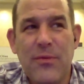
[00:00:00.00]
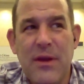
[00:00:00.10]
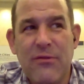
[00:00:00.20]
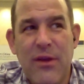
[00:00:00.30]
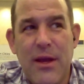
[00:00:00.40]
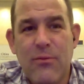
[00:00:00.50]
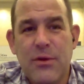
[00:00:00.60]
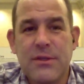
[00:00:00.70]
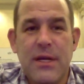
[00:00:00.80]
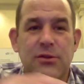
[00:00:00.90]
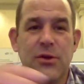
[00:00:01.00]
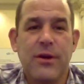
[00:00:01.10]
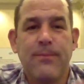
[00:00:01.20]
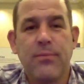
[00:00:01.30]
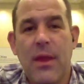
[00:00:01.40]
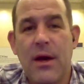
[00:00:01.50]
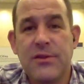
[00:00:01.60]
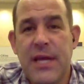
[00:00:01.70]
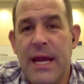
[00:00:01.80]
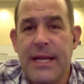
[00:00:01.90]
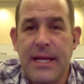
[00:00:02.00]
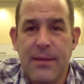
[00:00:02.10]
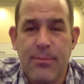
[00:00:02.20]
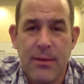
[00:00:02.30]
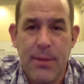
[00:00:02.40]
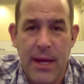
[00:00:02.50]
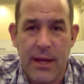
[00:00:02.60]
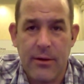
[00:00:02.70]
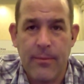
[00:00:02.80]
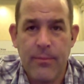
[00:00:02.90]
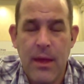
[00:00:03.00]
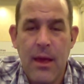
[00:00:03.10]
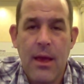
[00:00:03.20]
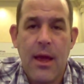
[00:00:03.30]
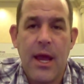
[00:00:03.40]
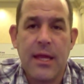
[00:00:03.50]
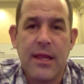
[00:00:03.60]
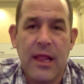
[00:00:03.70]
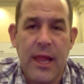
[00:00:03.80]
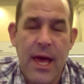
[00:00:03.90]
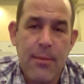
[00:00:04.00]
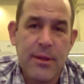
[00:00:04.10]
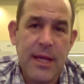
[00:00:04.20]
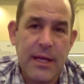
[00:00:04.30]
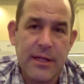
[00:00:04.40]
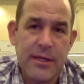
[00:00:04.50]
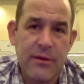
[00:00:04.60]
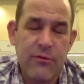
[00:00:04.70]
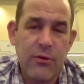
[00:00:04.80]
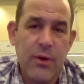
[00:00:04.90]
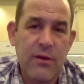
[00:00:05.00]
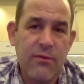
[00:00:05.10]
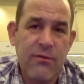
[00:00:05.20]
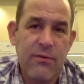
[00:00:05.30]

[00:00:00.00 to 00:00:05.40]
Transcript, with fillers: what they did was they took a 1080p panel and laminated it to a,